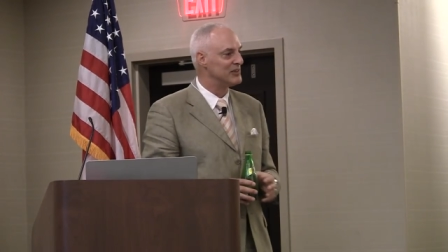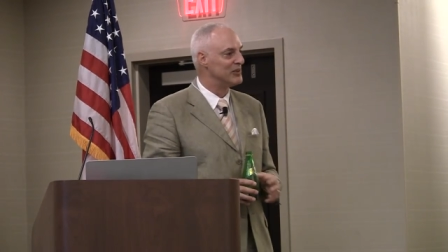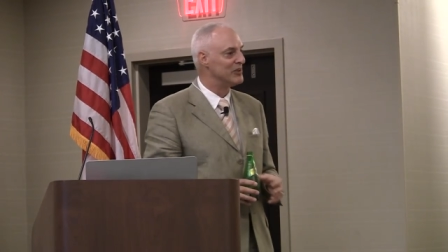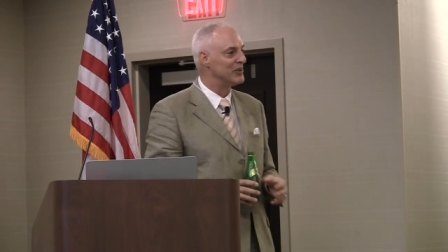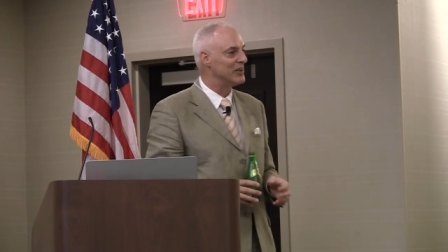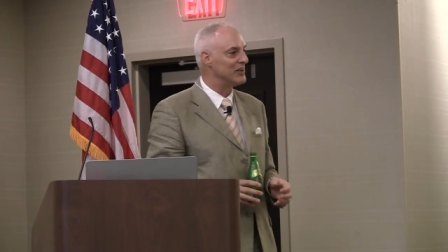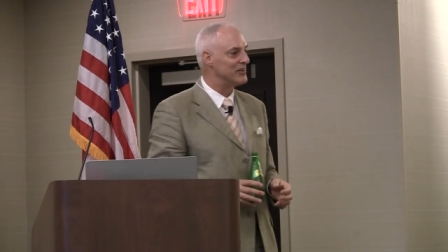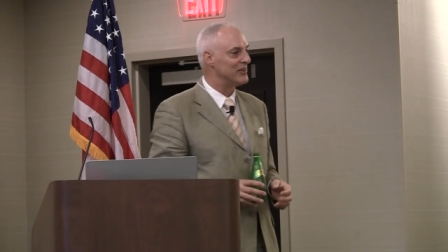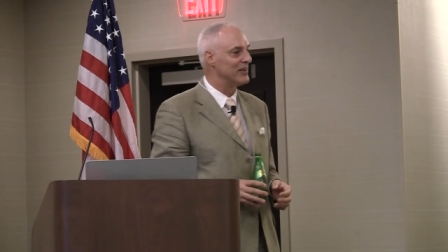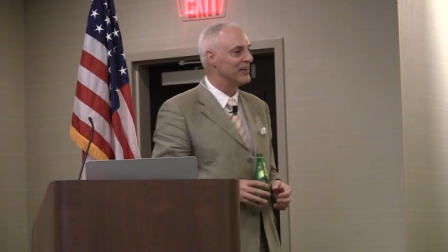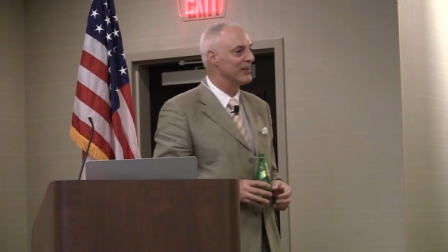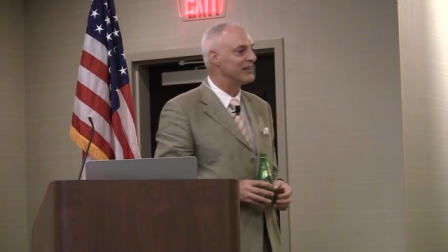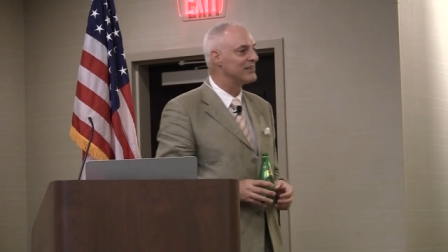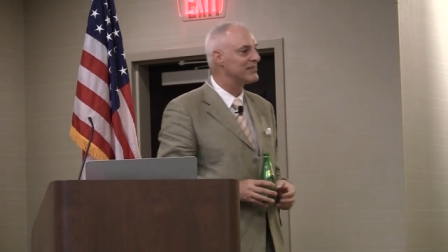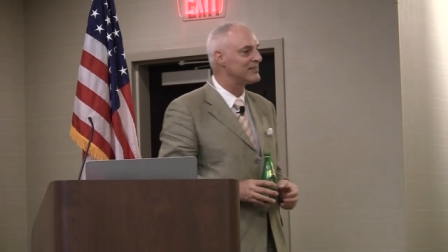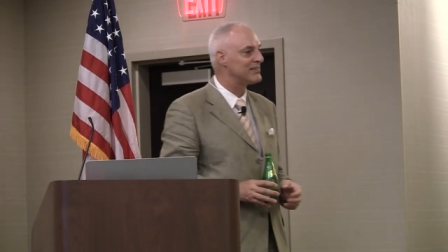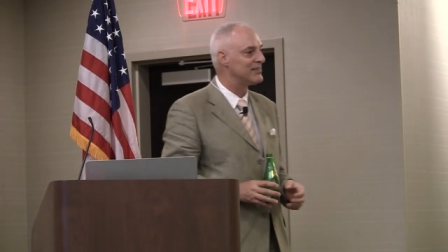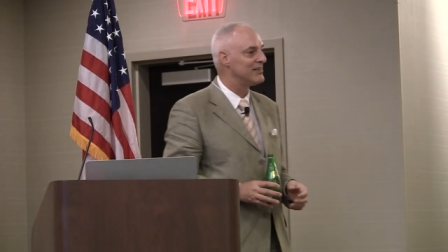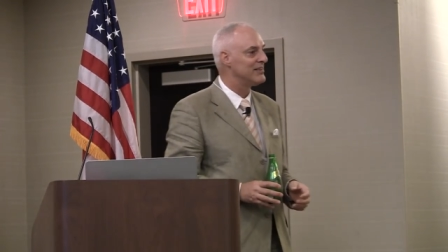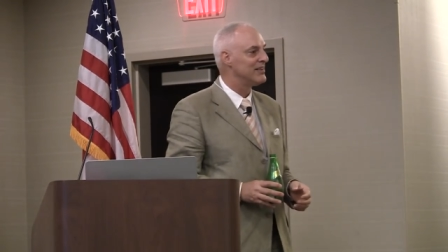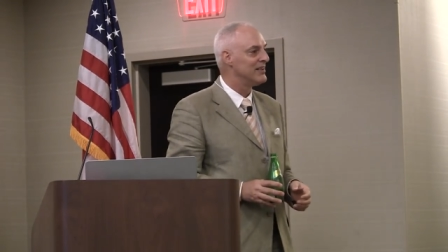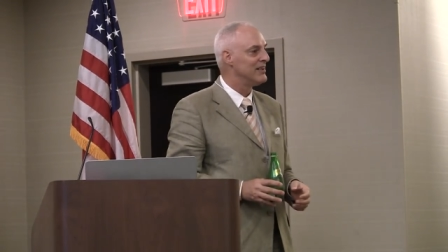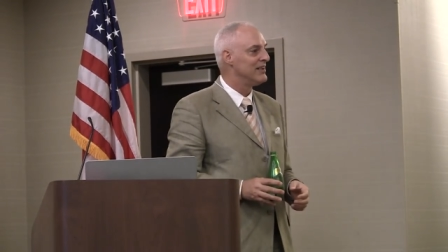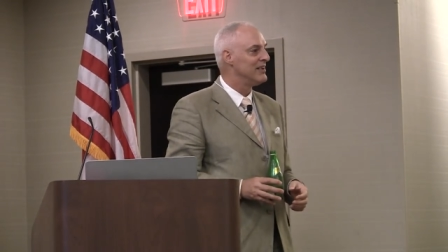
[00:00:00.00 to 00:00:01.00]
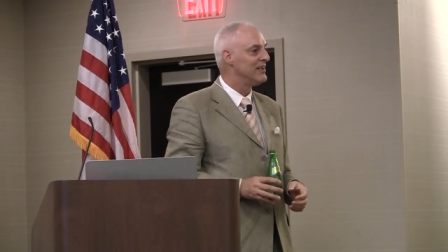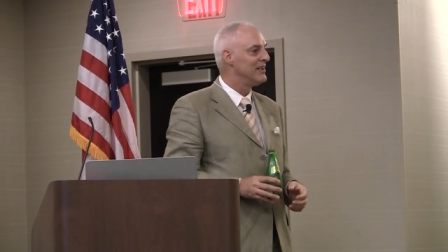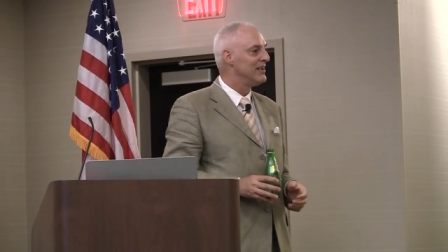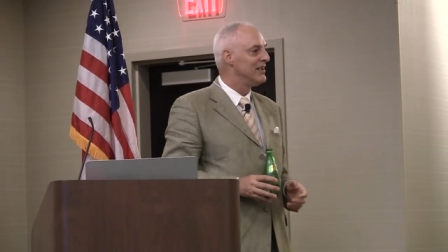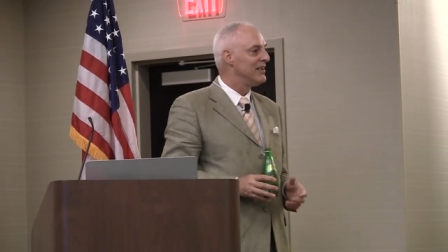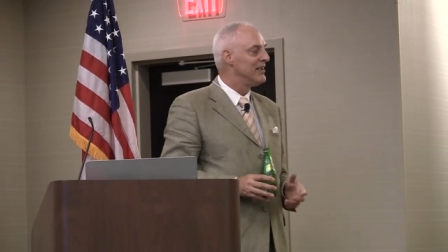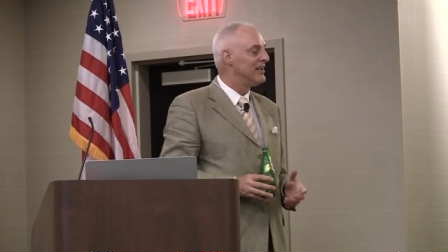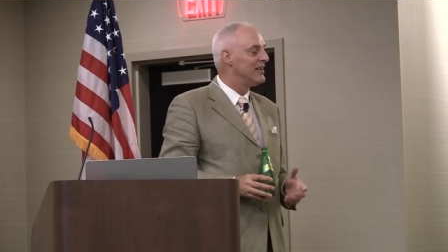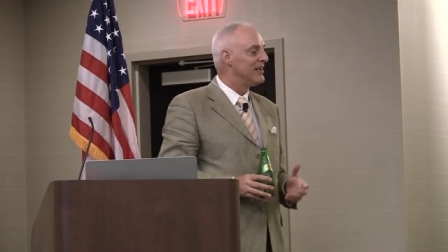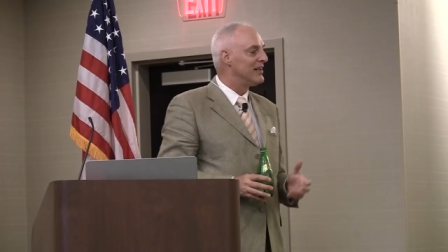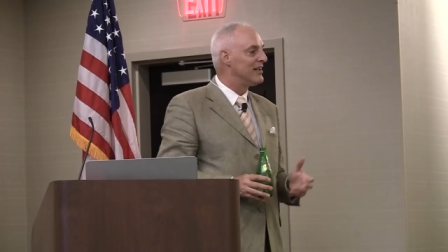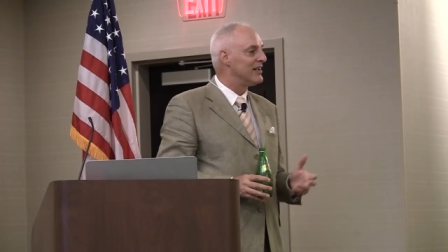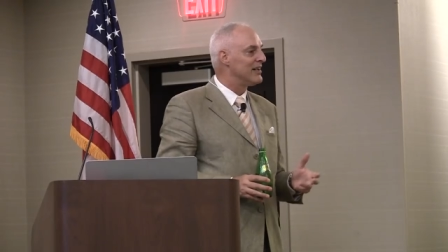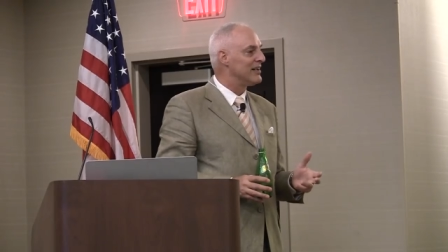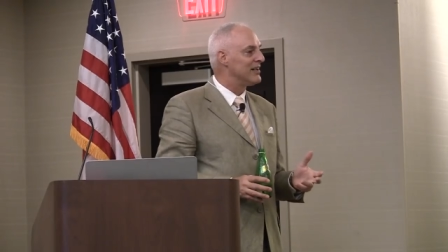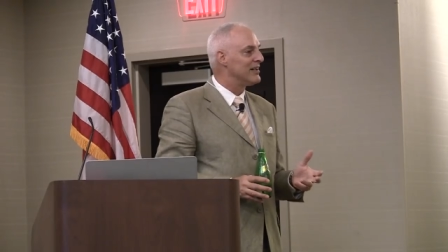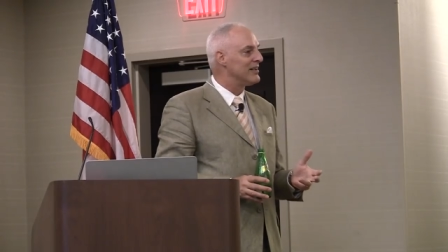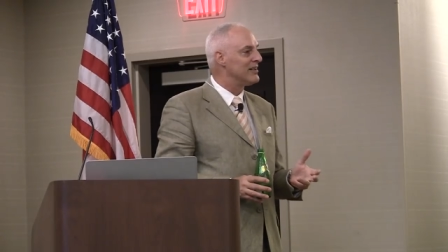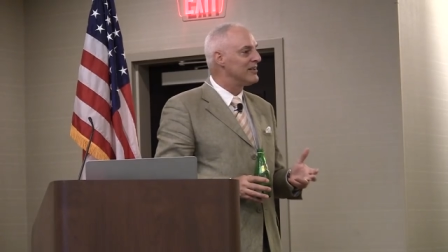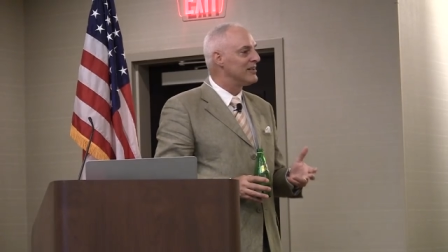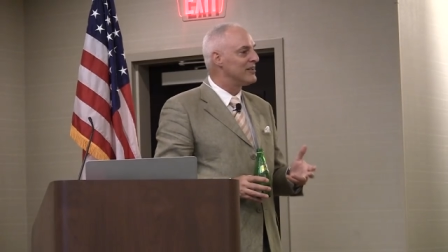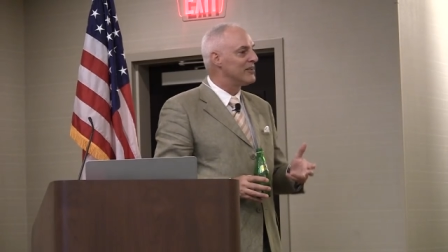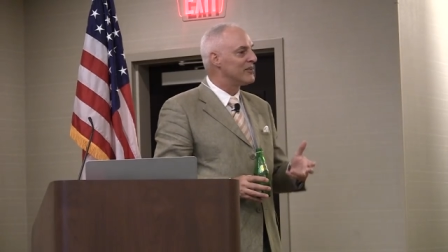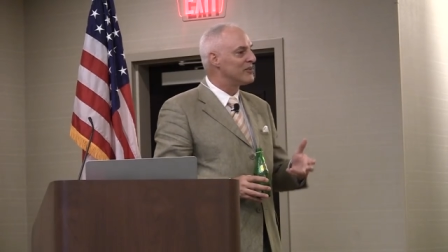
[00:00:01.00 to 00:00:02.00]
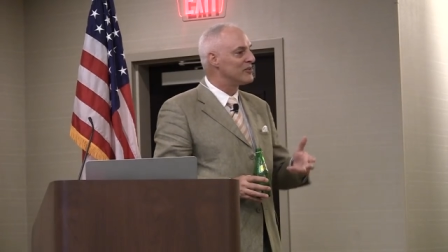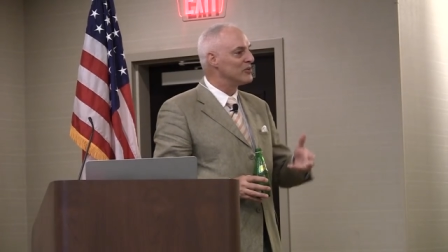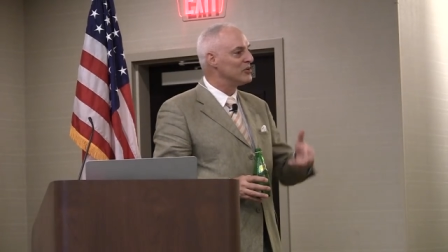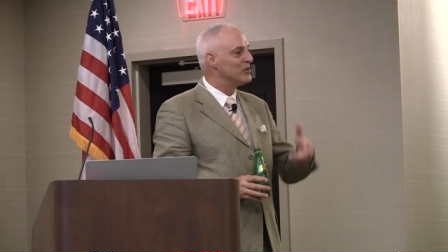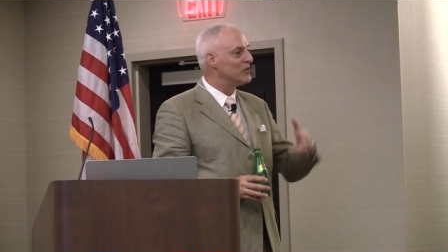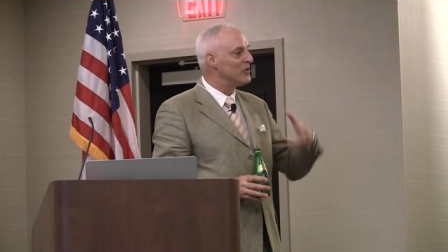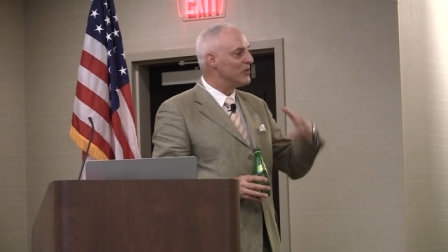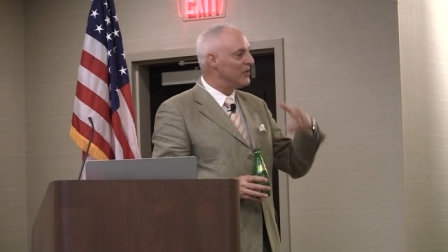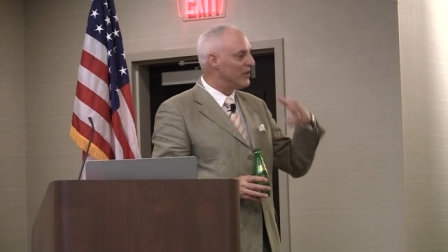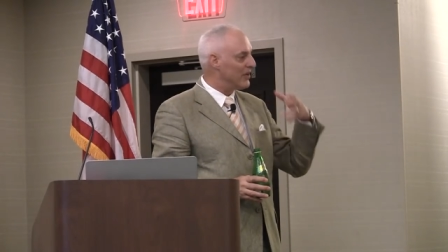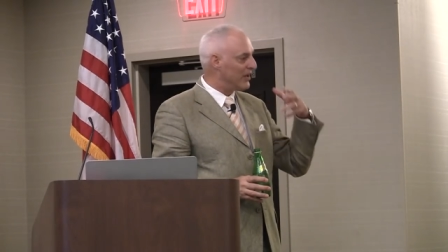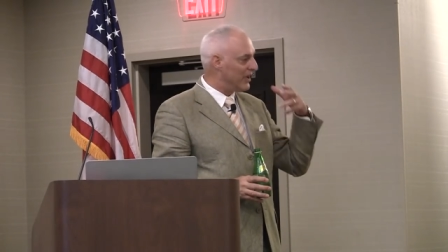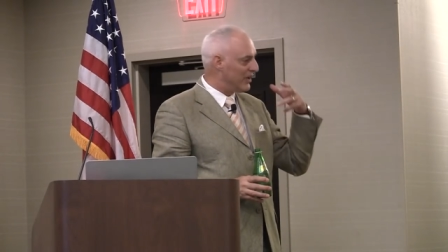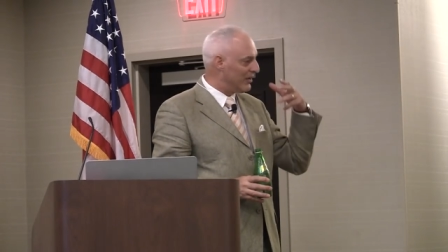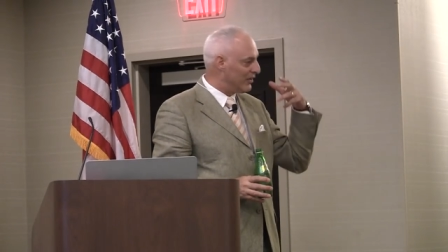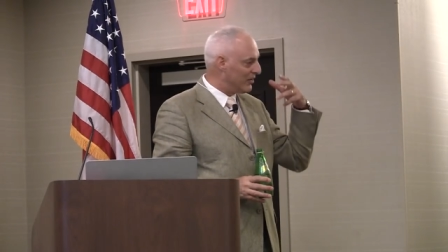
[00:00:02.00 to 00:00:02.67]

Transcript: lunatics uh, through